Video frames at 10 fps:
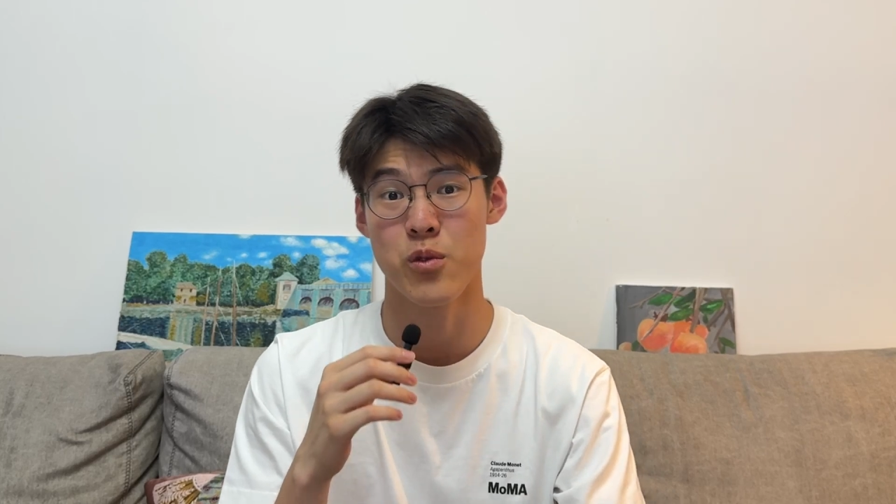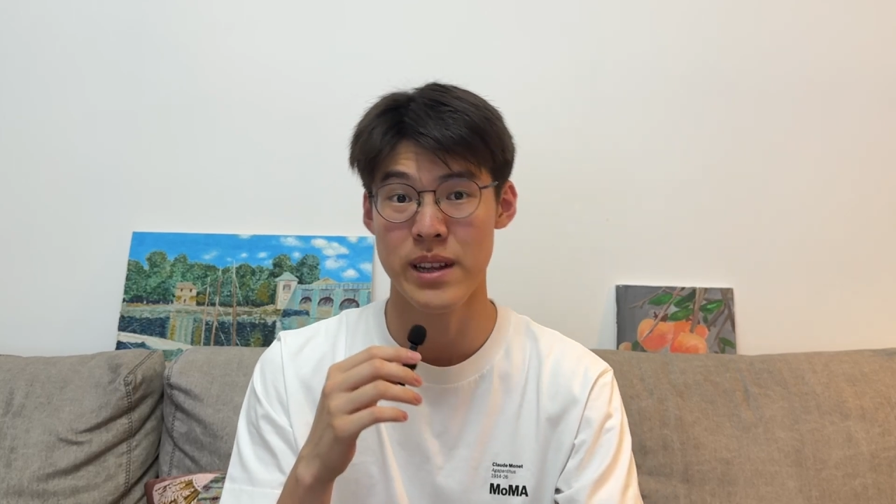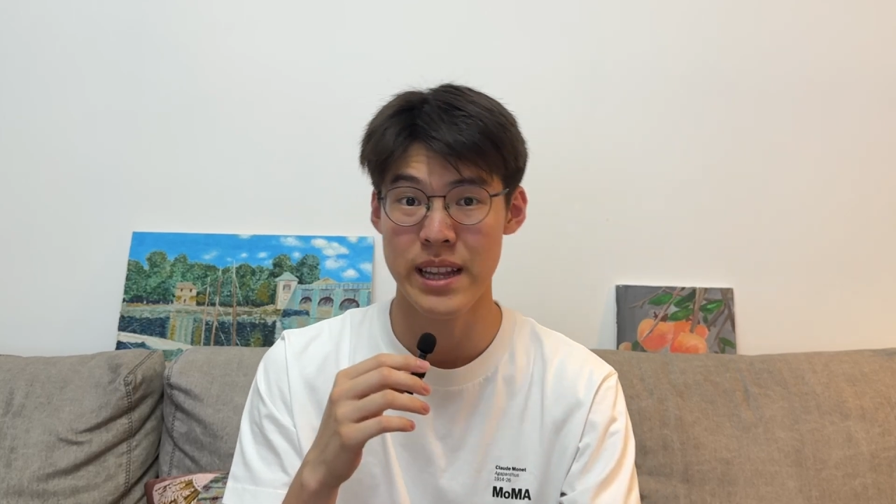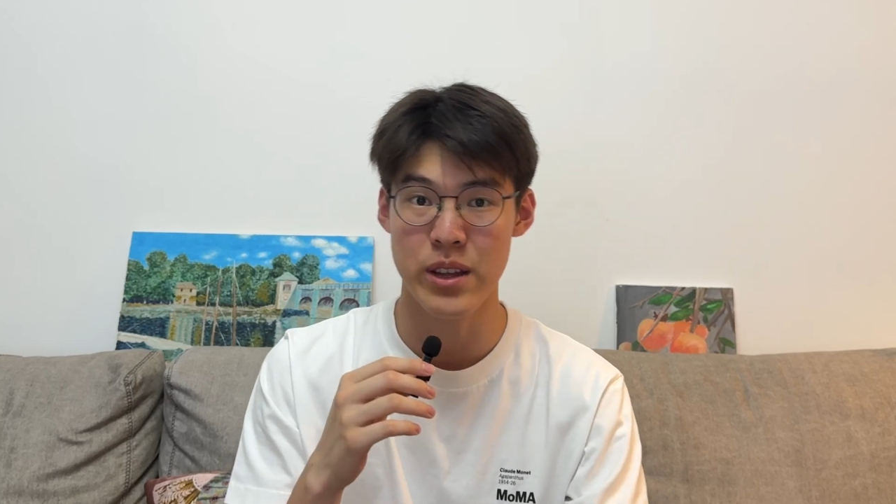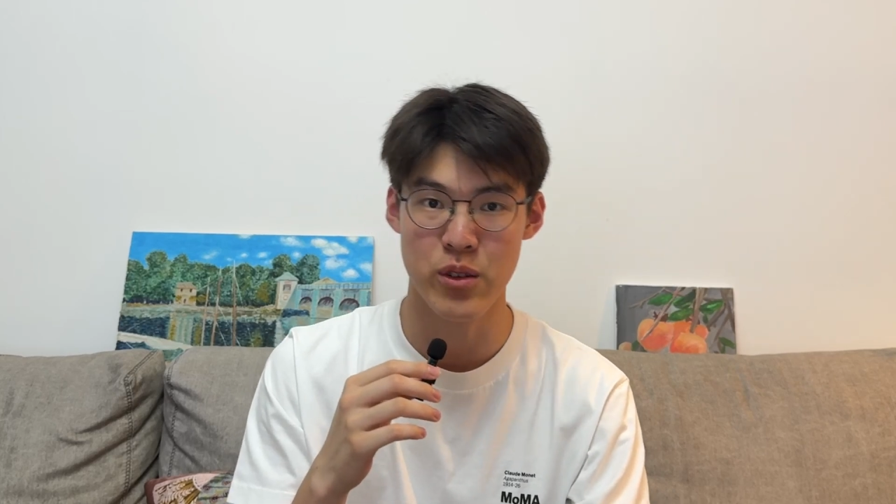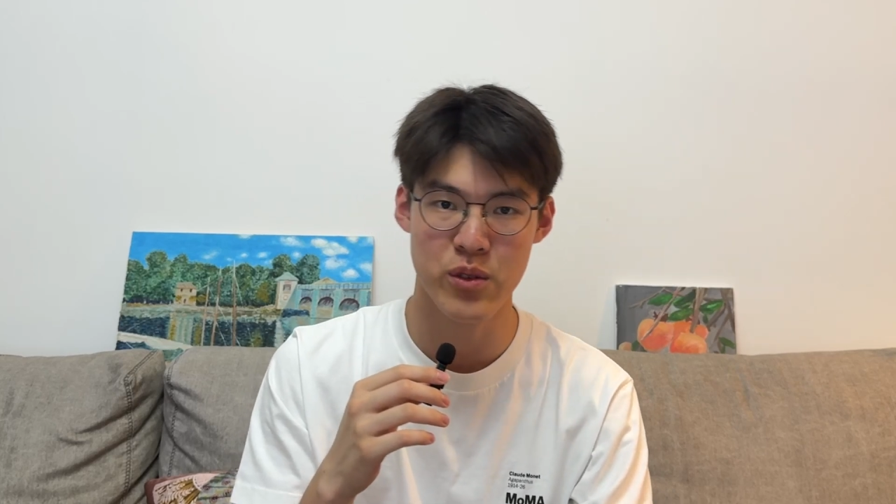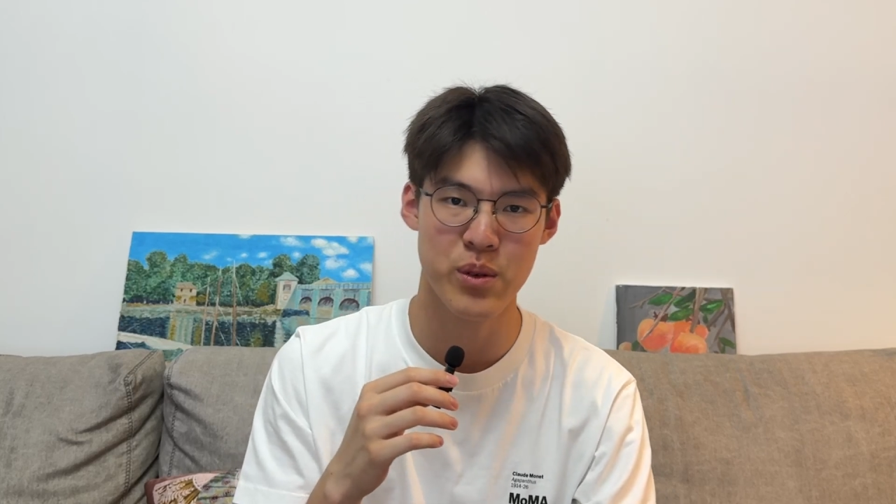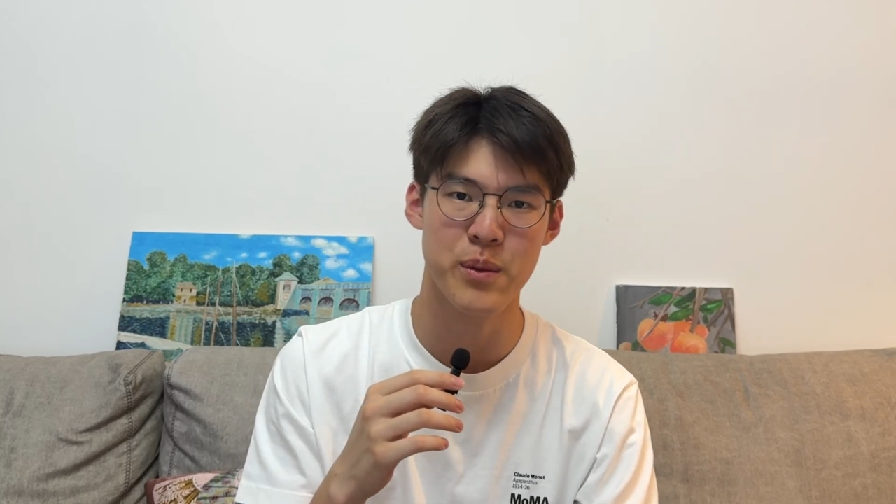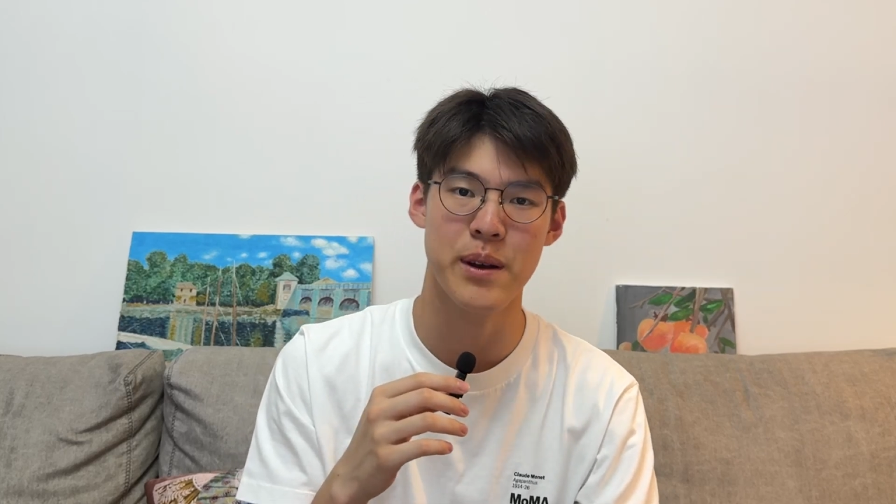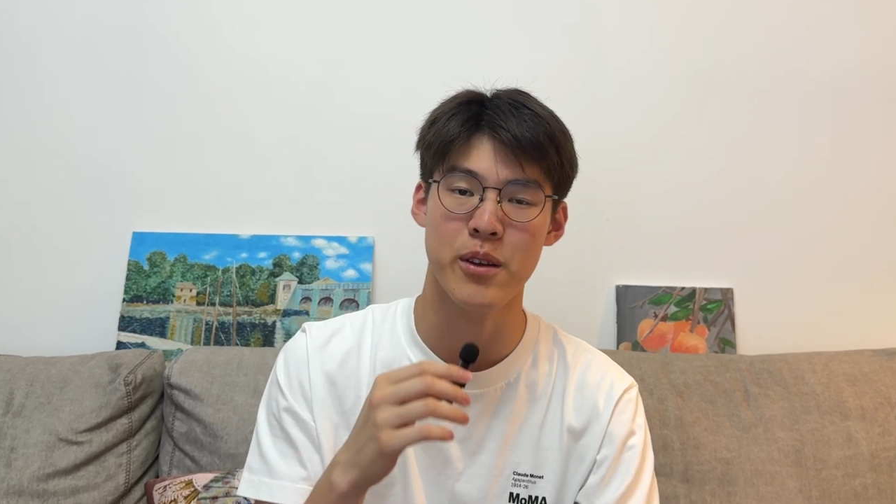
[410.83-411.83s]
really
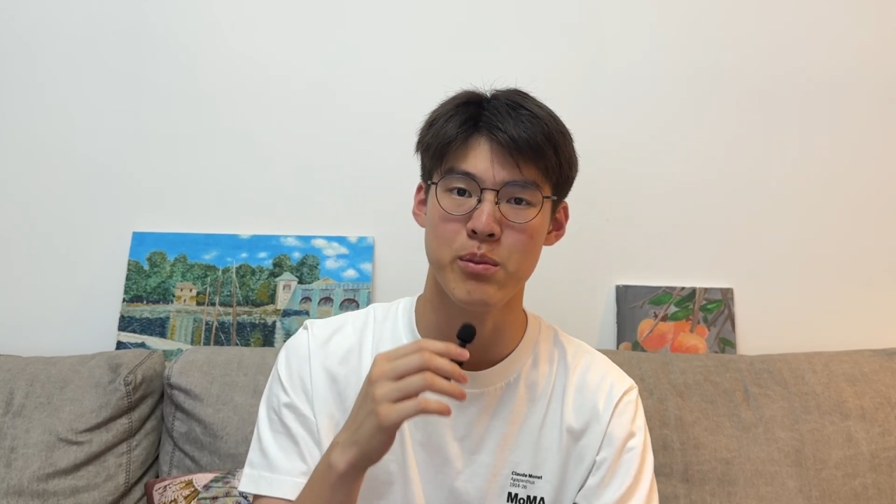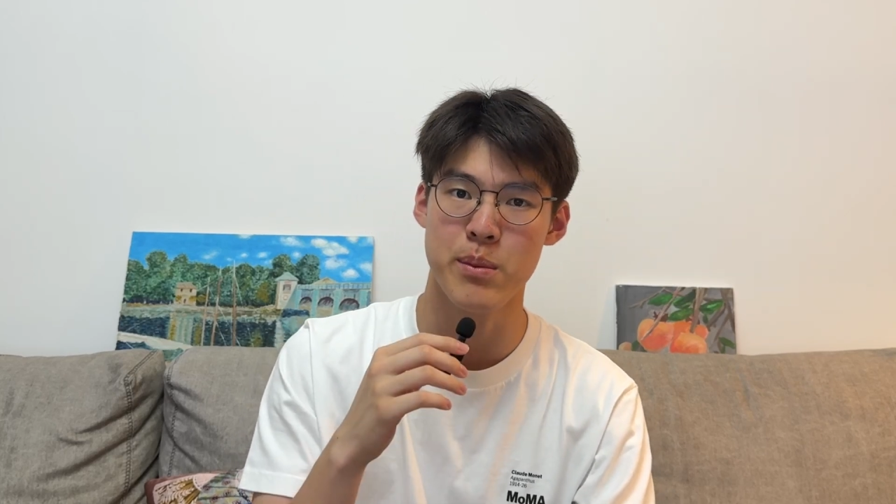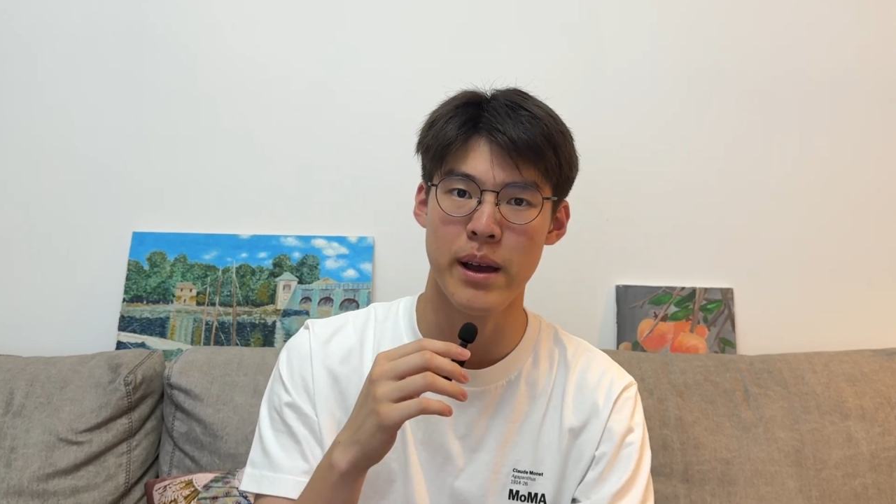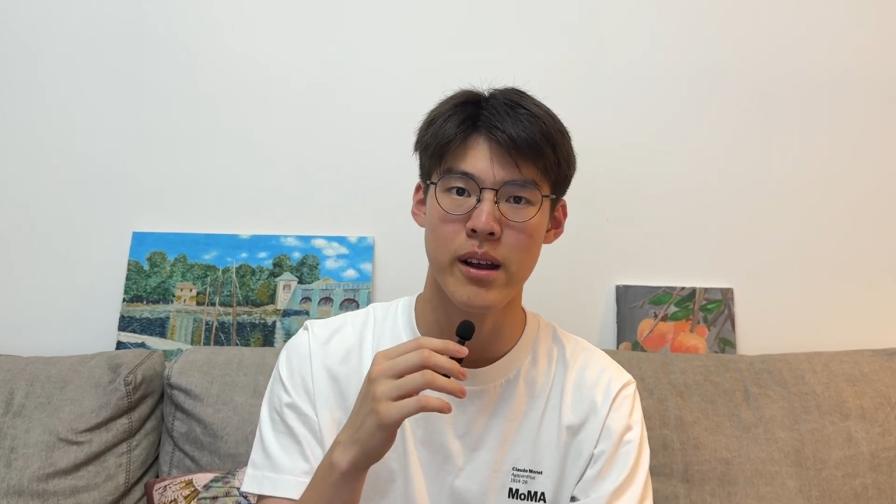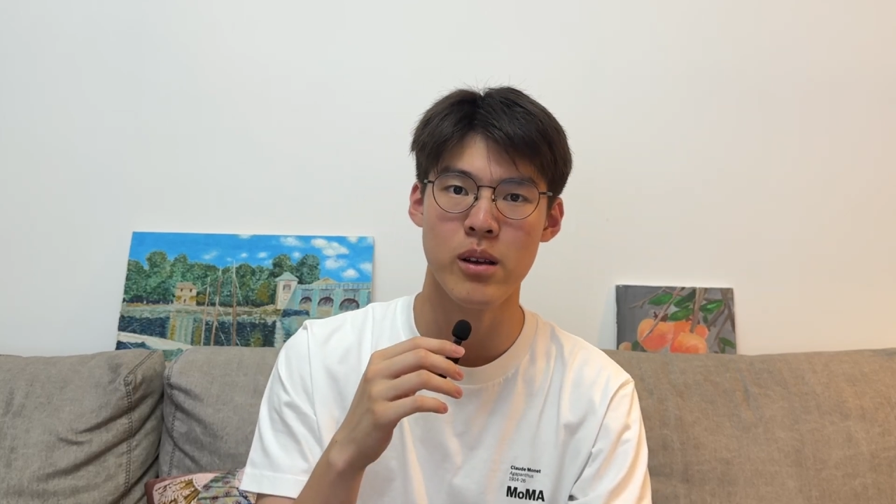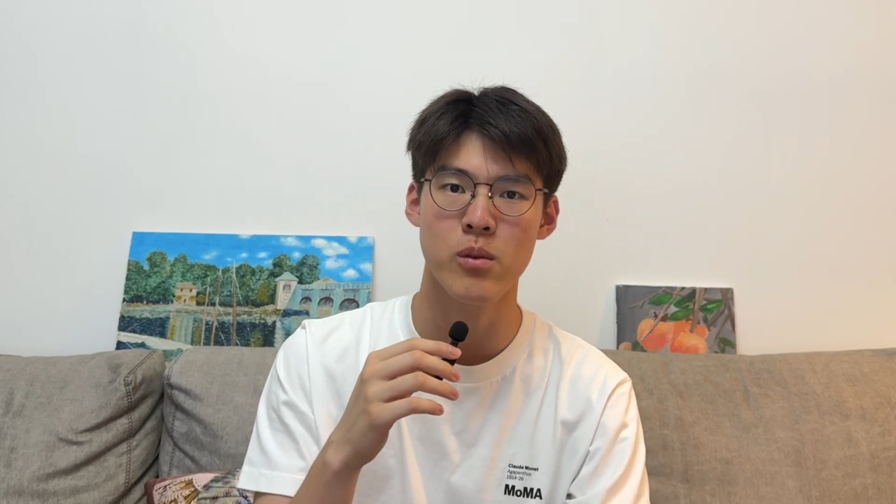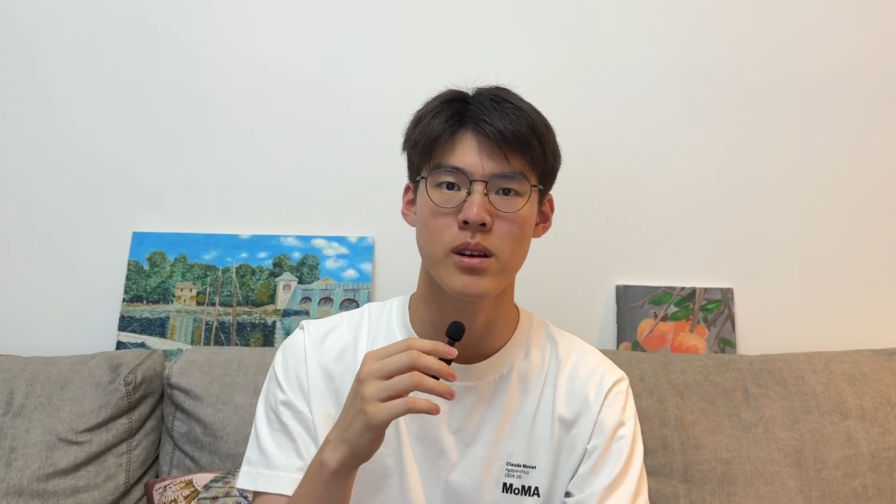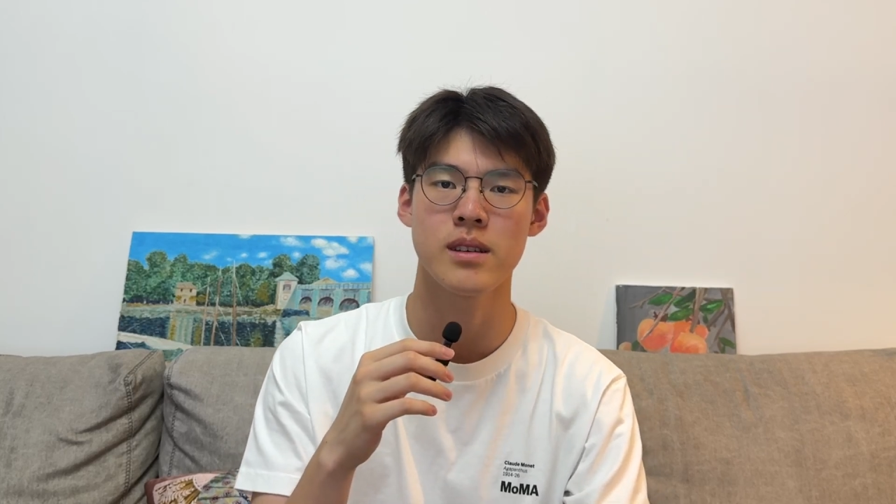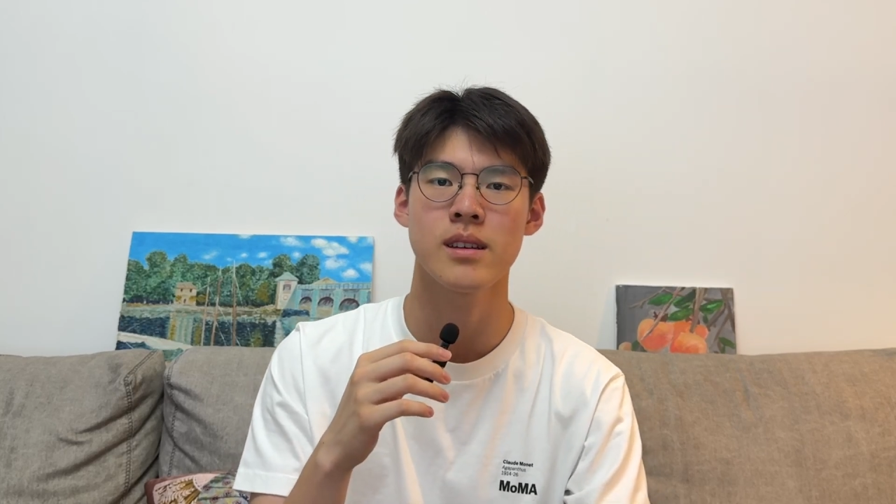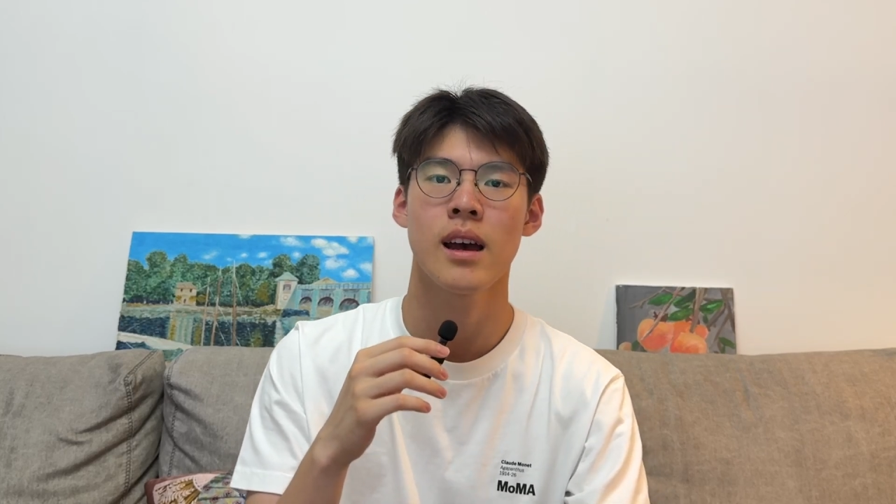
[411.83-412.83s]
useful when I was preparing
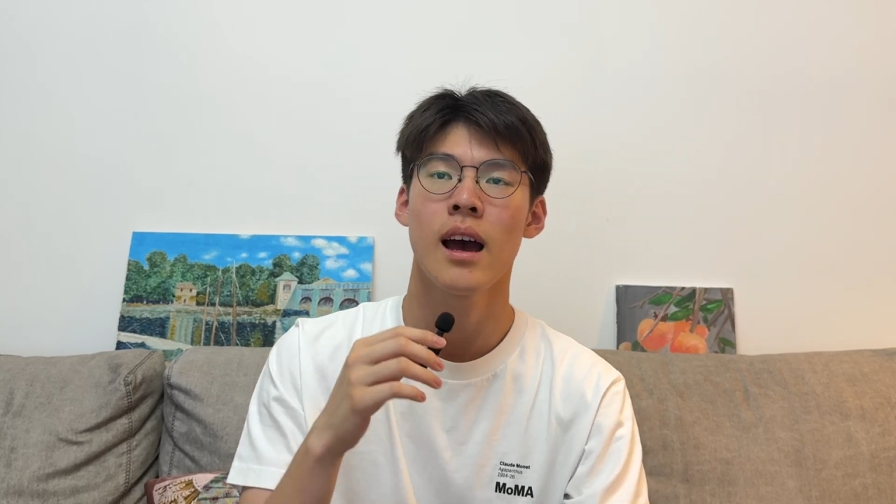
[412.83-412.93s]
was